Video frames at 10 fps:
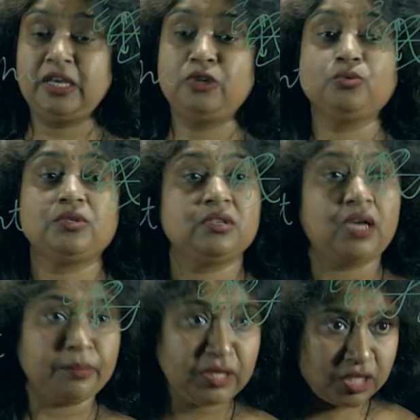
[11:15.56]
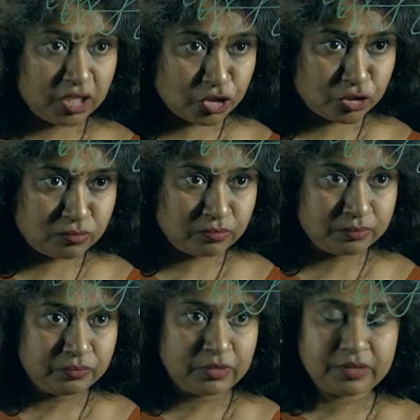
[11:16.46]
used in communication,
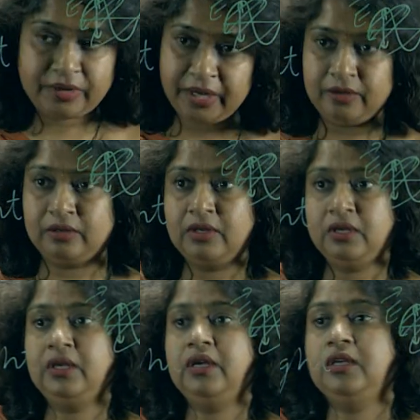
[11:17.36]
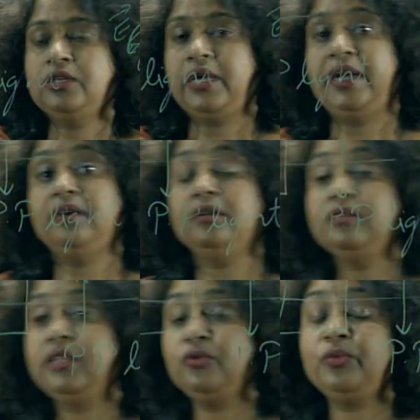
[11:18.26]
right. And
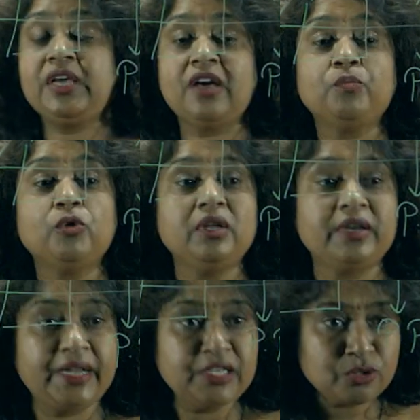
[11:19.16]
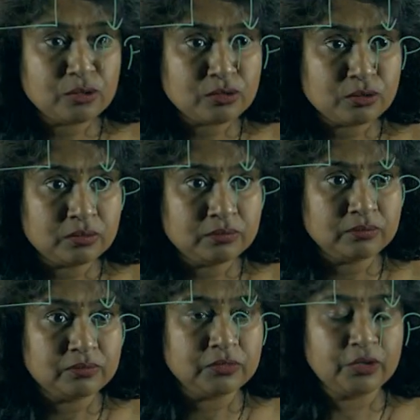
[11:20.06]
then we have polarides also,
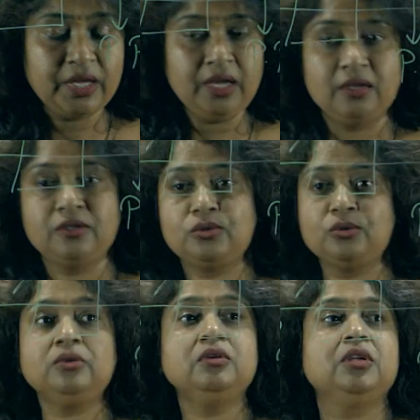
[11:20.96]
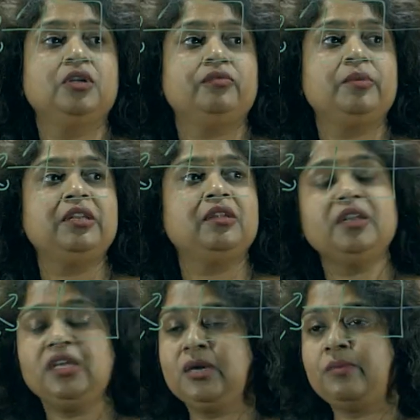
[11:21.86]
okay. So we will be
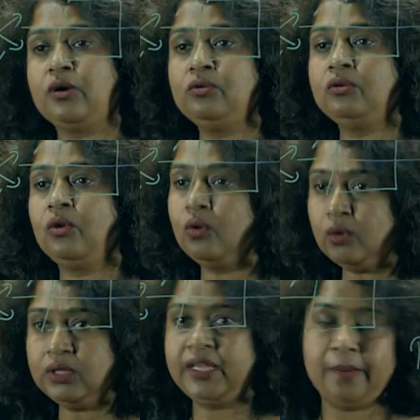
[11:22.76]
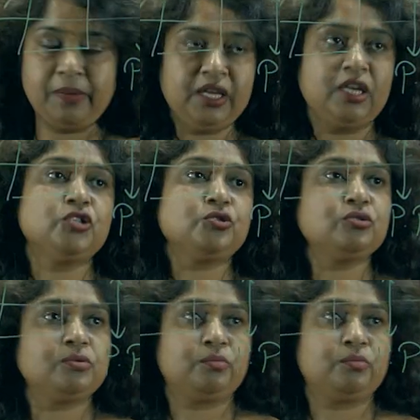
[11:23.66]
learning about all the applications of